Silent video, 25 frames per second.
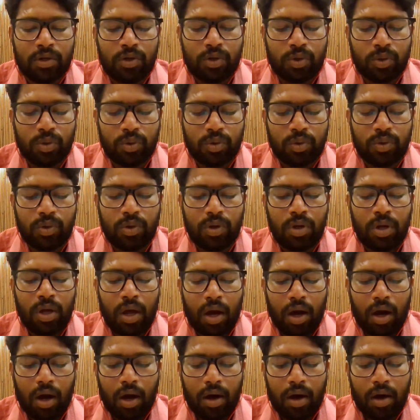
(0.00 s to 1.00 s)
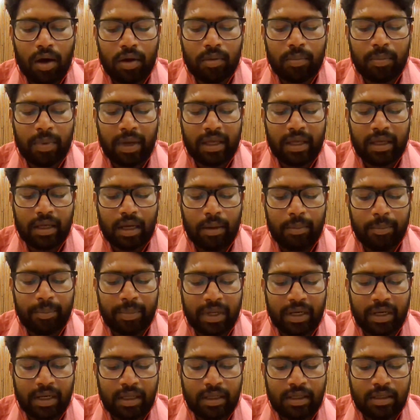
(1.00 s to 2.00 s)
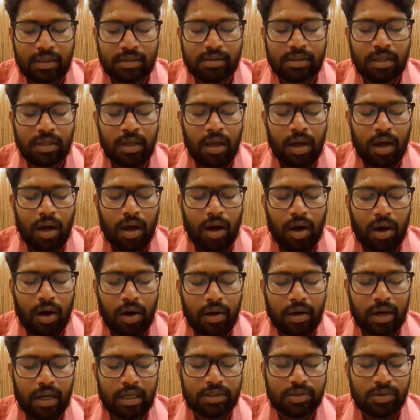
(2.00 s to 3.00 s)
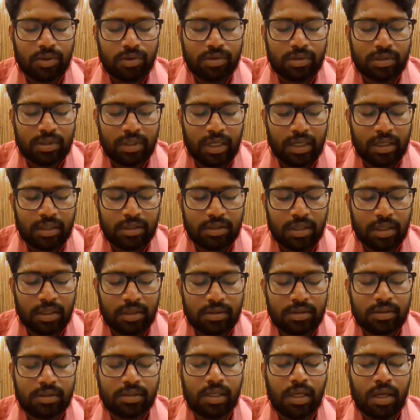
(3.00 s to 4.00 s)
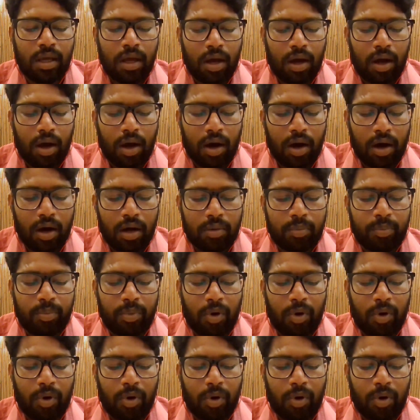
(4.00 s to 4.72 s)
to or by companies or associations or